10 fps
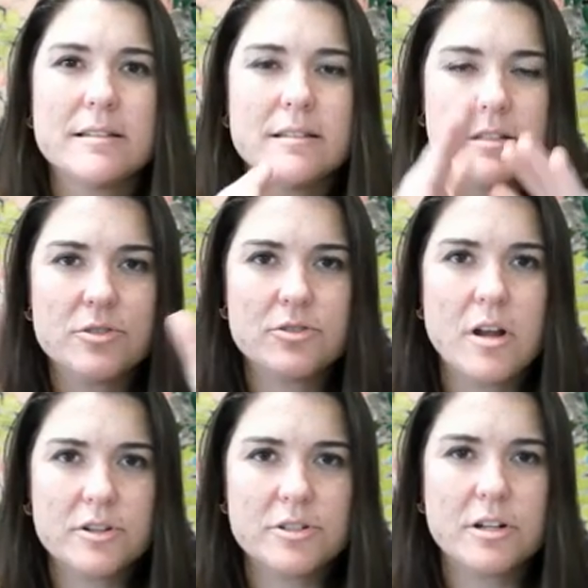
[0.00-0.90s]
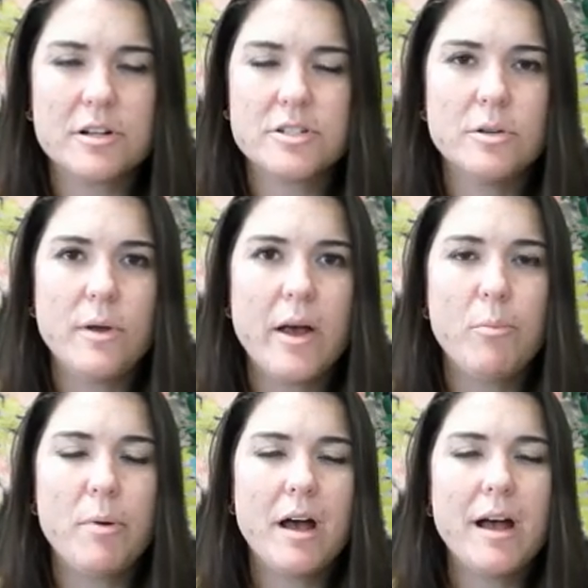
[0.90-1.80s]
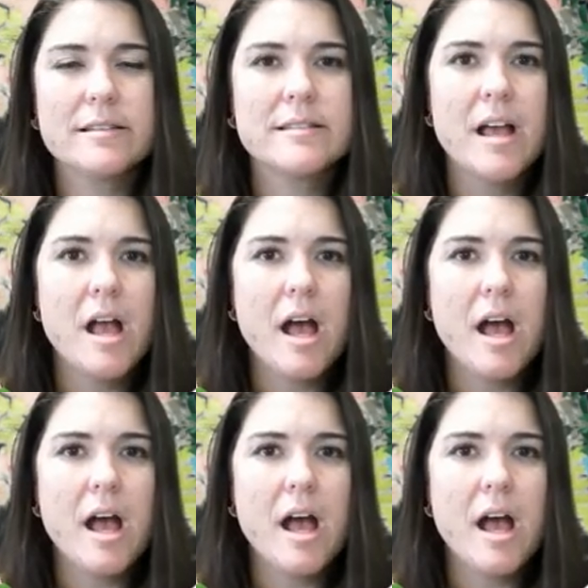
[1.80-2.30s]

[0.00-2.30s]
This is a structure to help us